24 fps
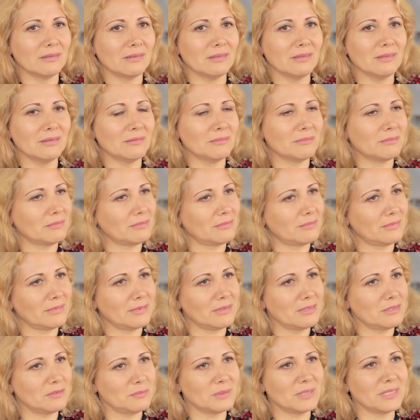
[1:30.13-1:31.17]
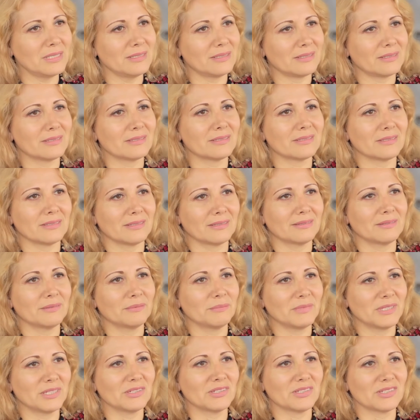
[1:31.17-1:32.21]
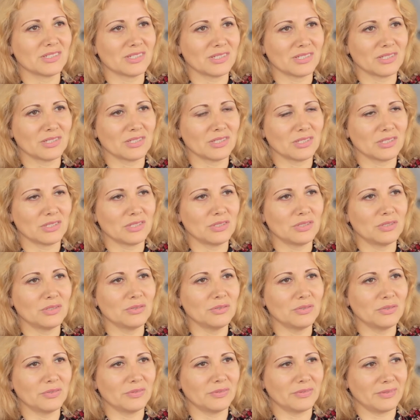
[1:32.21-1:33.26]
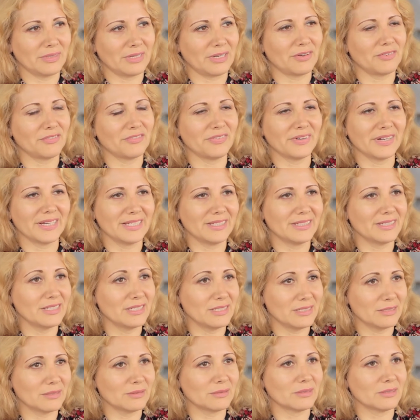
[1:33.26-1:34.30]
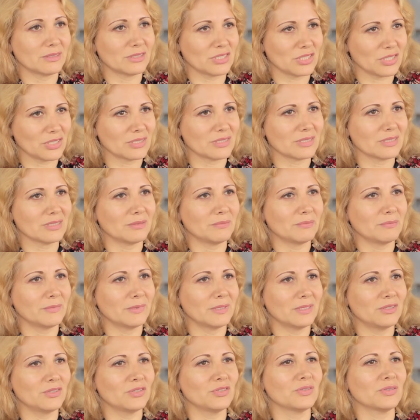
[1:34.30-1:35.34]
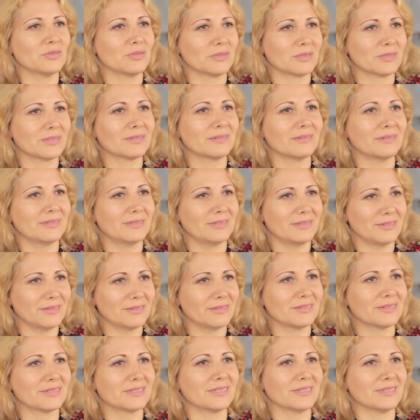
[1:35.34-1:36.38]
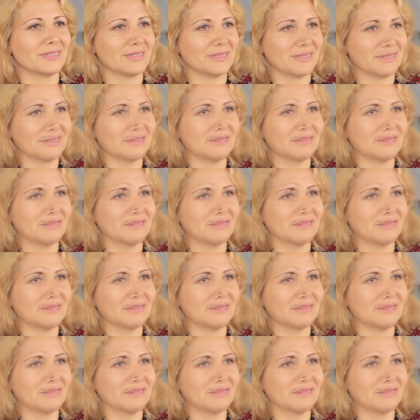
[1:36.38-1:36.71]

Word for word: it is very interesting because you can find this just in, in New York, in New York City.